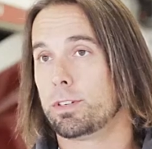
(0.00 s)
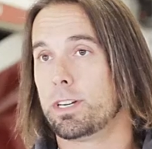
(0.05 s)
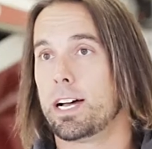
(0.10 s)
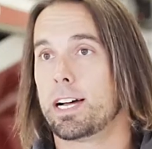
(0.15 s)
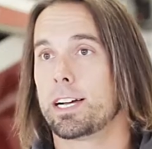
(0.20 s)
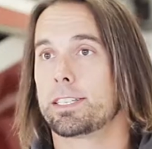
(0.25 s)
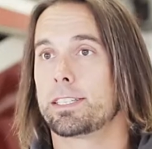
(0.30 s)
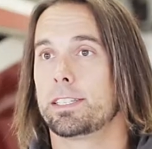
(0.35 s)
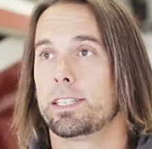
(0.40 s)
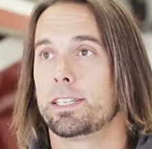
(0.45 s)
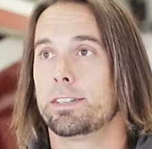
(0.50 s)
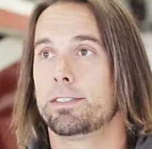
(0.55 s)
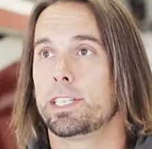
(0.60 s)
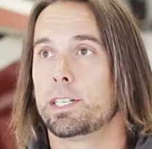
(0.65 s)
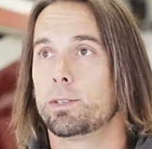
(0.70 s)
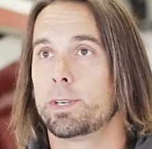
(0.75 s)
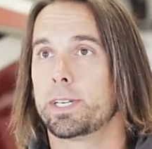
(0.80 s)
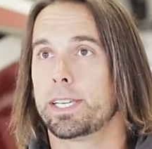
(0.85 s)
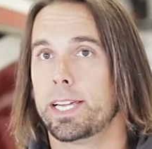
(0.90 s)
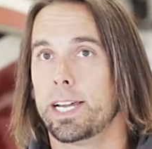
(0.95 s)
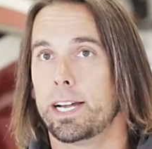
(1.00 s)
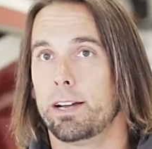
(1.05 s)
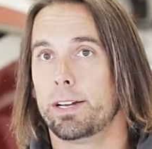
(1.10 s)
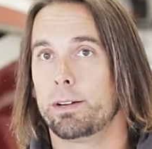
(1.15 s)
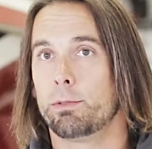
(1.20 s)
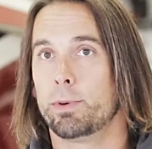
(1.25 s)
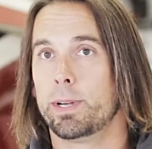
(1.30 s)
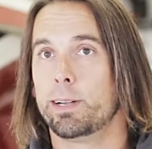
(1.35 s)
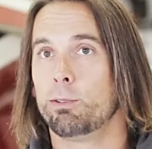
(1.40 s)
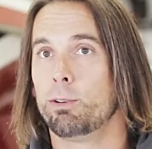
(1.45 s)
docks and lifts that we
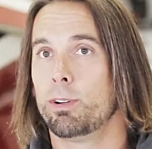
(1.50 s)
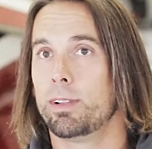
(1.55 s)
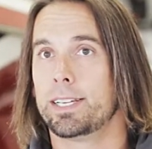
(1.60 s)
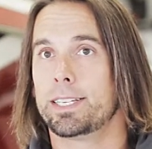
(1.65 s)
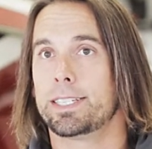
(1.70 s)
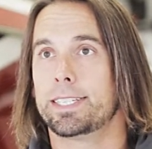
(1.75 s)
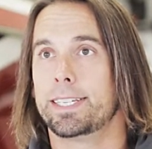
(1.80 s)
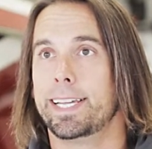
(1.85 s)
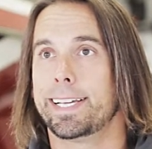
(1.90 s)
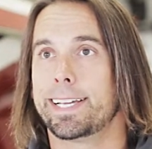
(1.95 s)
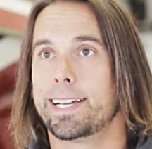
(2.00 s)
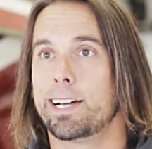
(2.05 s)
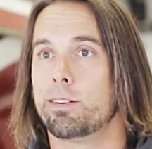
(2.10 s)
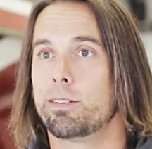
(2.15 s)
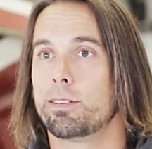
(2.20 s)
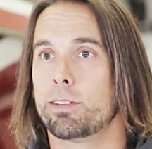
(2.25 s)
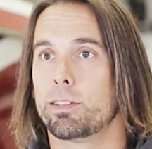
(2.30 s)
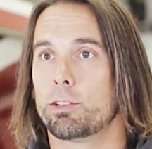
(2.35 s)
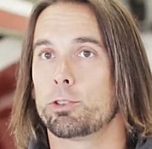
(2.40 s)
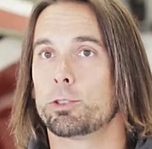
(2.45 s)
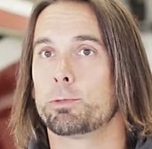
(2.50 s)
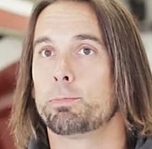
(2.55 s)
carry, we really seek out those